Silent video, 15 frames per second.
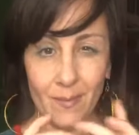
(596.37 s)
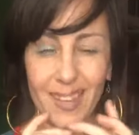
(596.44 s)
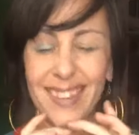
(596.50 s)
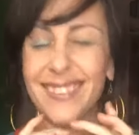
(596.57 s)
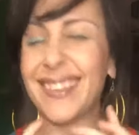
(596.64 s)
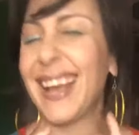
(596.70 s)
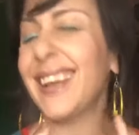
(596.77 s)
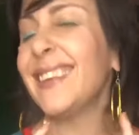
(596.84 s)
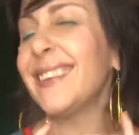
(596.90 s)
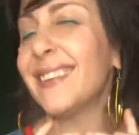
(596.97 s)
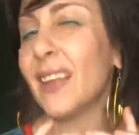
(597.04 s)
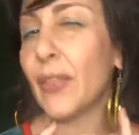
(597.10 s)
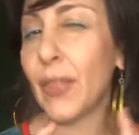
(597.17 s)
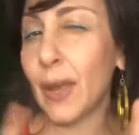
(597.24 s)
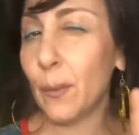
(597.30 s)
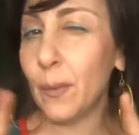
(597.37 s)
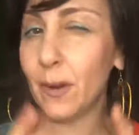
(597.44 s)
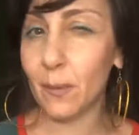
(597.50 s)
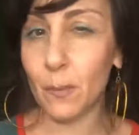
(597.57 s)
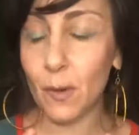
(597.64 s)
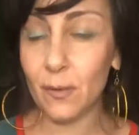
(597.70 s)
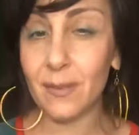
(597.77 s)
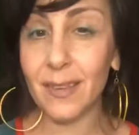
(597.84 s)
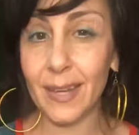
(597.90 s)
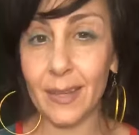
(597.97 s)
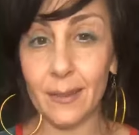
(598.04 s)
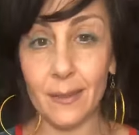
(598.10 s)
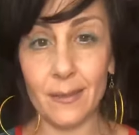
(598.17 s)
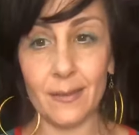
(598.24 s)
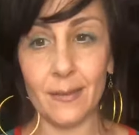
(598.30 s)
because that is the thing we are most
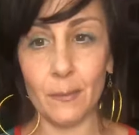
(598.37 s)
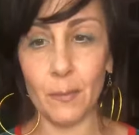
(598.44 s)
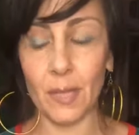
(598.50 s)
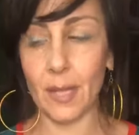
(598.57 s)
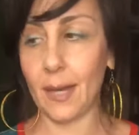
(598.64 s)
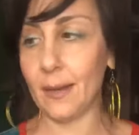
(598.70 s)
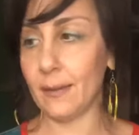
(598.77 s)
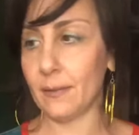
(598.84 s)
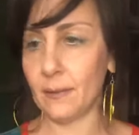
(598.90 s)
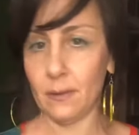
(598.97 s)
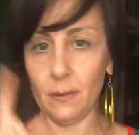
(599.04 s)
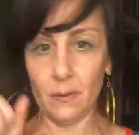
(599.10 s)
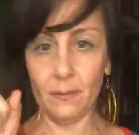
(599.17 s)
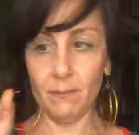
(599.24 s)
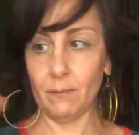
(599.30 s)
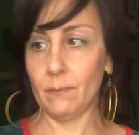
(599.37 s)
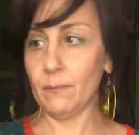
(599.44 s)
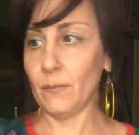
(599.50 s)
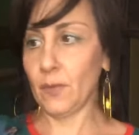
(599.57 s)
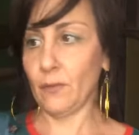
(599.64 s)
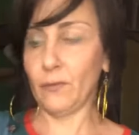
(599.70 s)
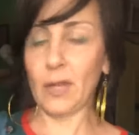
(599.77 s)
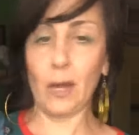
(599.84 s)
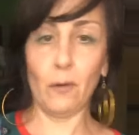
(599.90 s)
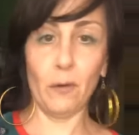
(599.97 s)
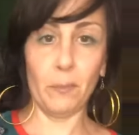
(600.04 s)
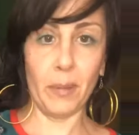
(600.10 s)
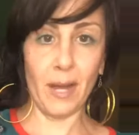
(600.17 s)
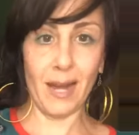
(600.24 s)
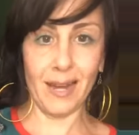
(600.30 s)
likely to symbolize. Flower
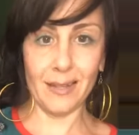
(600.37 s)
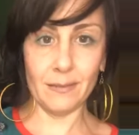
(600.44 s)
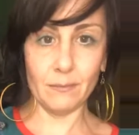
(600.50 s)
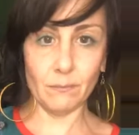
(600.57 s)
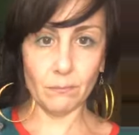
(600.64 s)
pot,